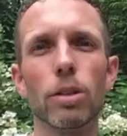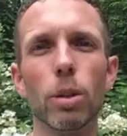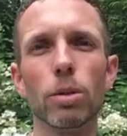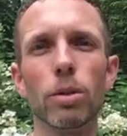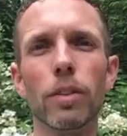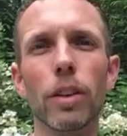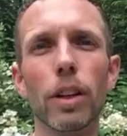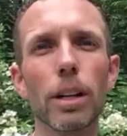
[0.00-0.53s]

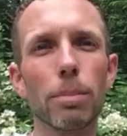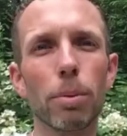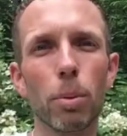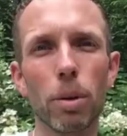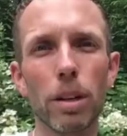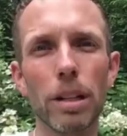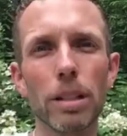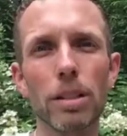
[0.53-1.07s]
So it's very
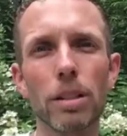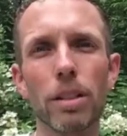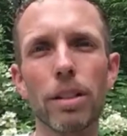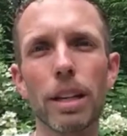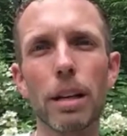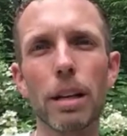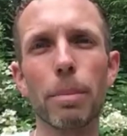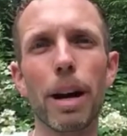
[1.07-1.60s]
important to
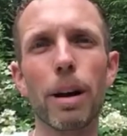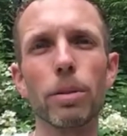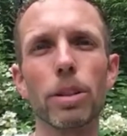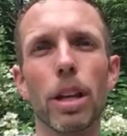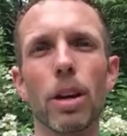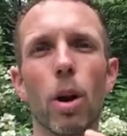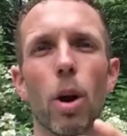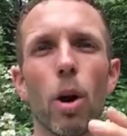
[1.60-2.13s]
think
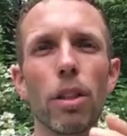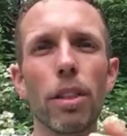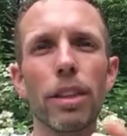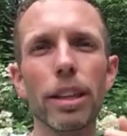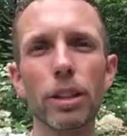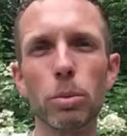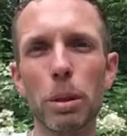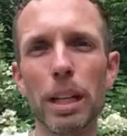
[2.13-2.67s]
about all the
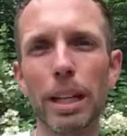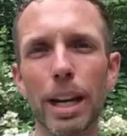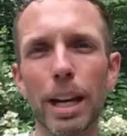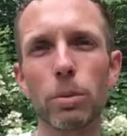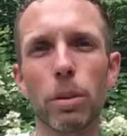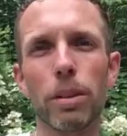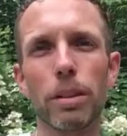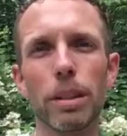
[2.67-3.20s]
things we
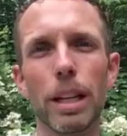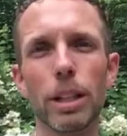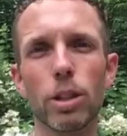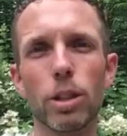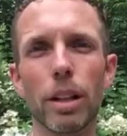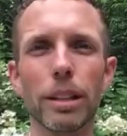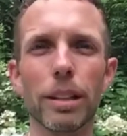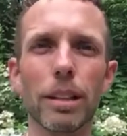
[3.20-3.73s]
connect with in
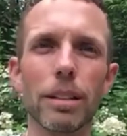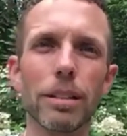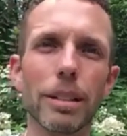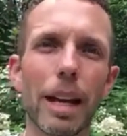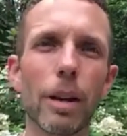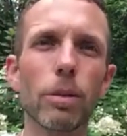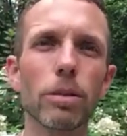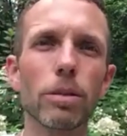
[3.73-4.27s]
nature, like the
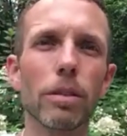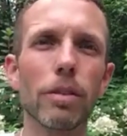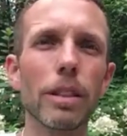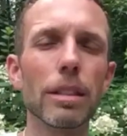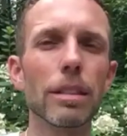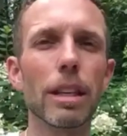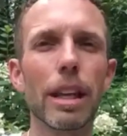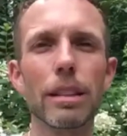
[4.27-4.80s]
sounds of
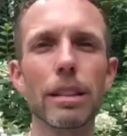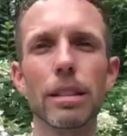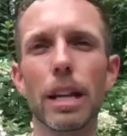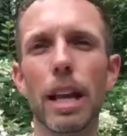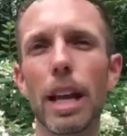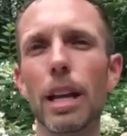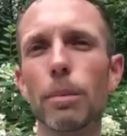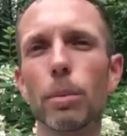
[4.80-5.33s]
insects
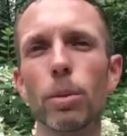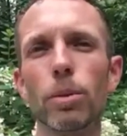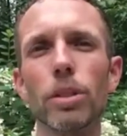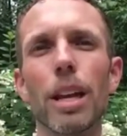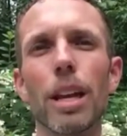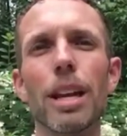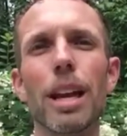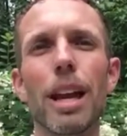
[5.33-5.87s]
and
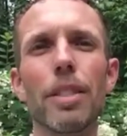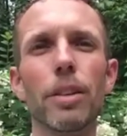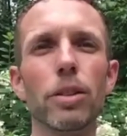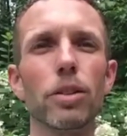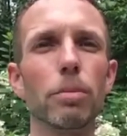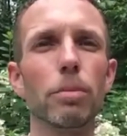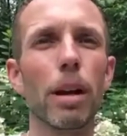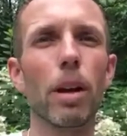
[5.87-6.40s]
animals, and
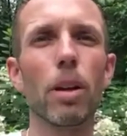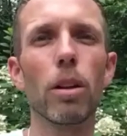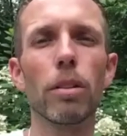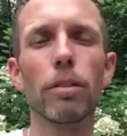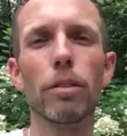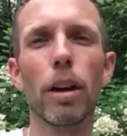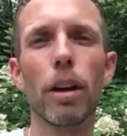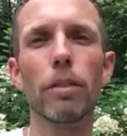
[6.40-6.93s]
the
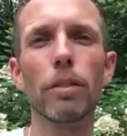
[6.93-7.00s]
smell of,